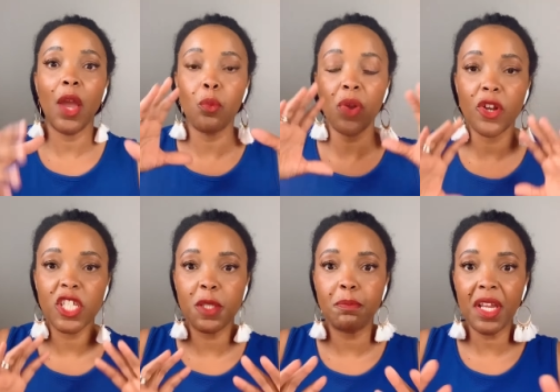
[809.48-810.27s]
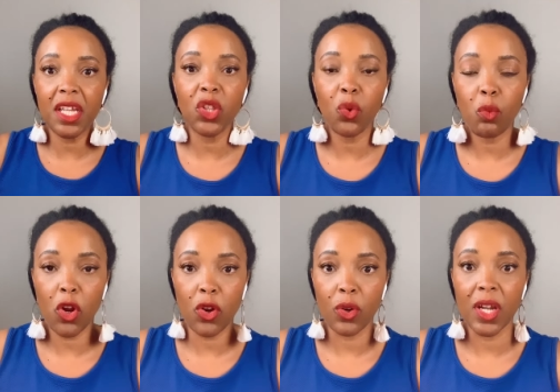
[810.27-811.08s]
and we are speaking the
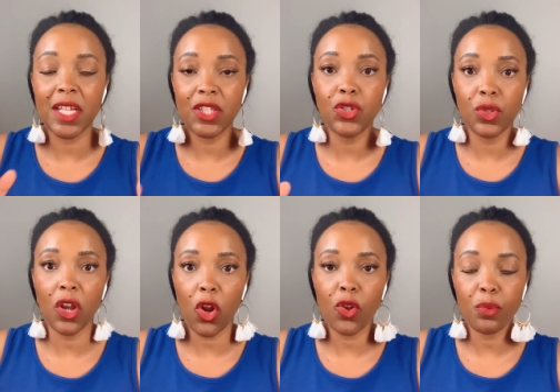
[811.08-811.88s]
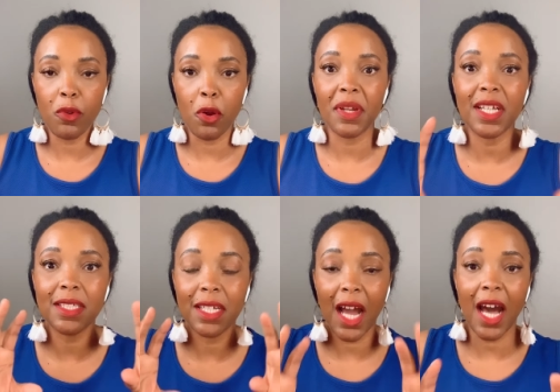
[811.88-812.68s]
word into the earth realm,
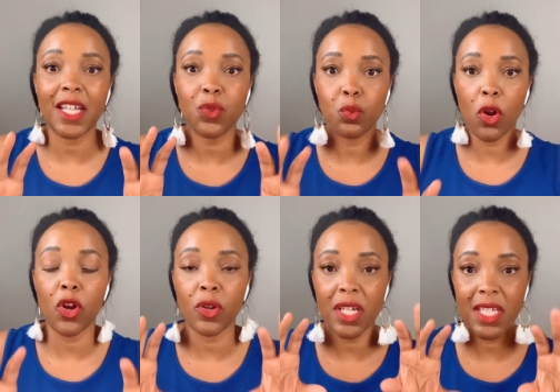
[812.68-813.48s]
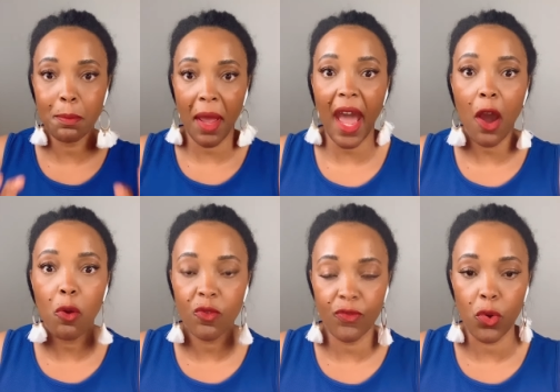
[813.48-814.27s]
because God's word is
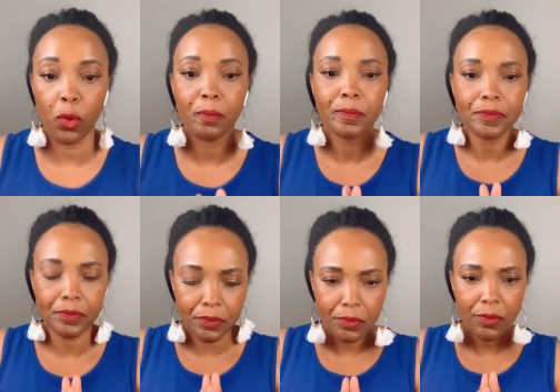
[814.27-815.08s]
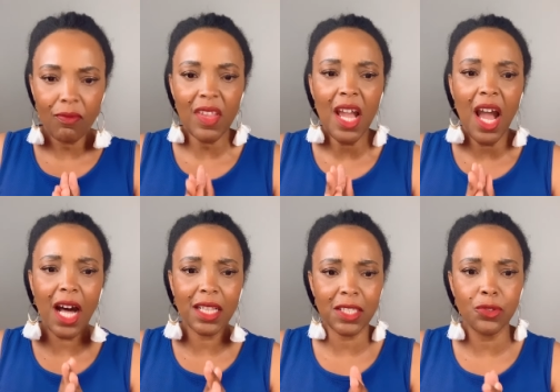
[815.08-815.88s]
powerful.
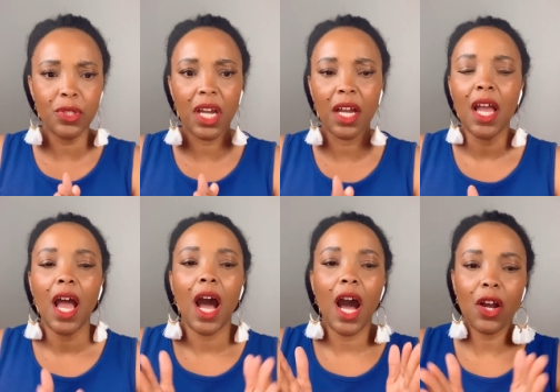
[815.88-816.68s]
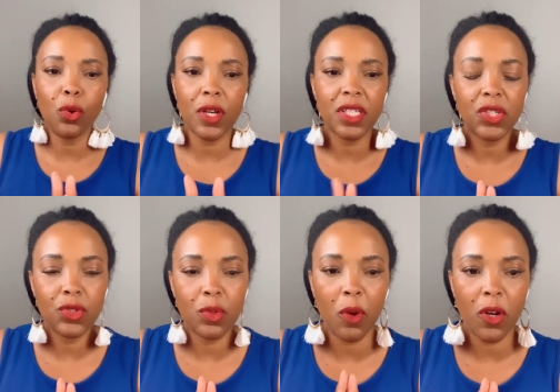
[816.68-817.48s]
Hallelujah. According
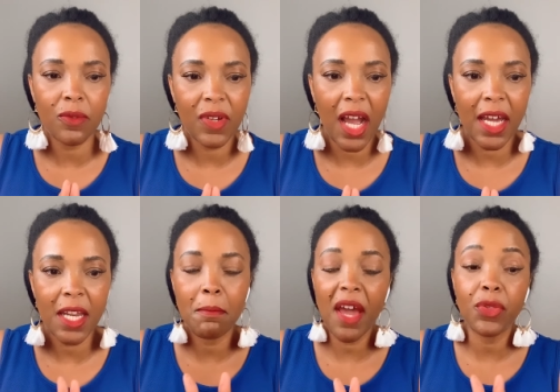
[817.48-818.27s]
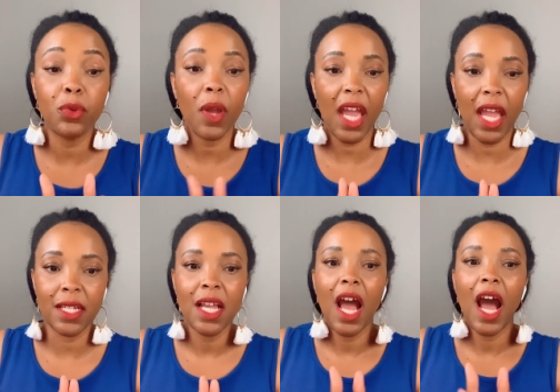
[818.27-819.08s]
to the word of God in Matthew
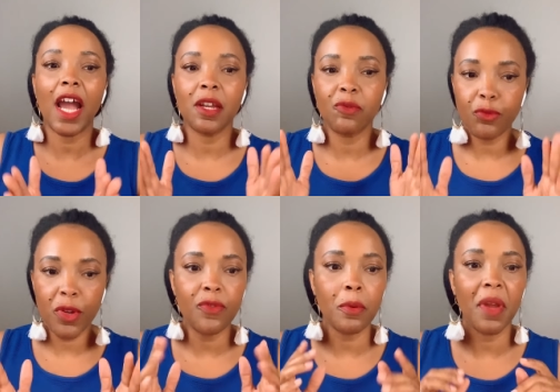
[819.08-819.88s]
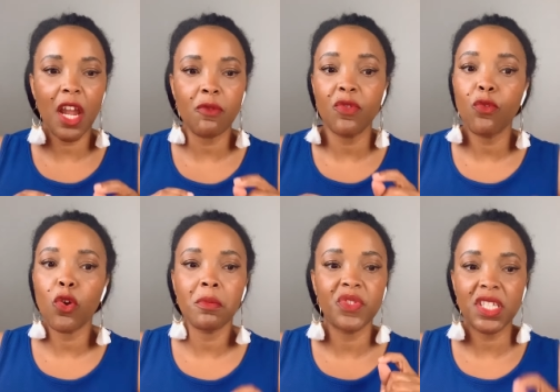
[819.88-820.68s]
8, I am free from every
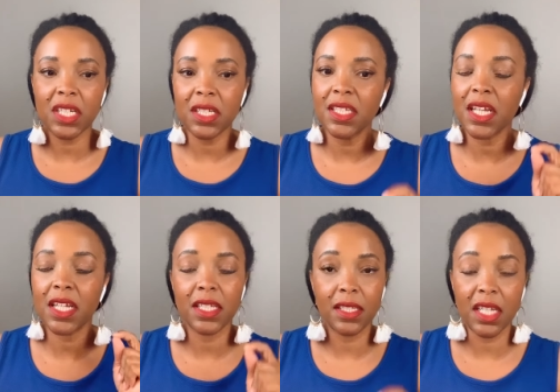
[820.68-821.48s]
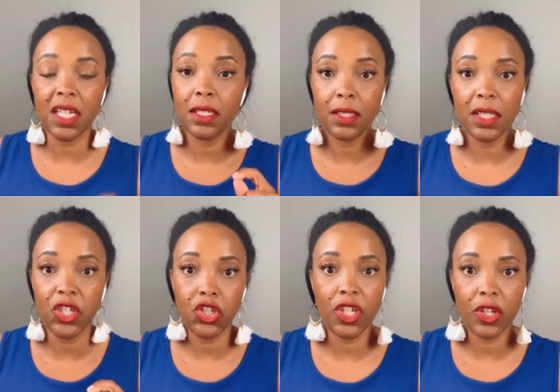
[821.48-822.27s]
form of sickness and disease
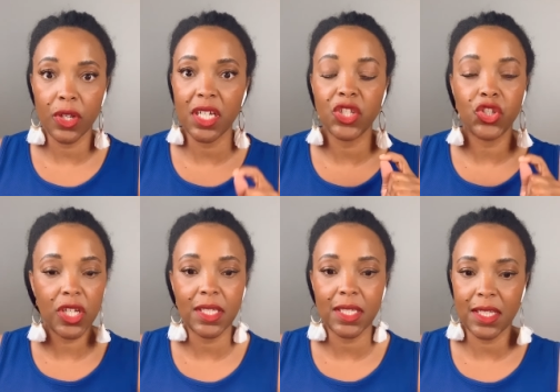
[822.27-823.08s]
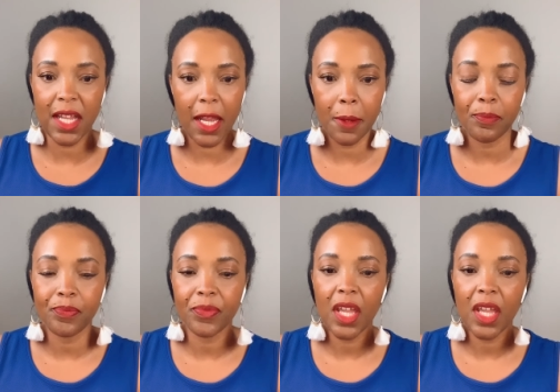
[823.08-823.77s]
this year in Jesus' name.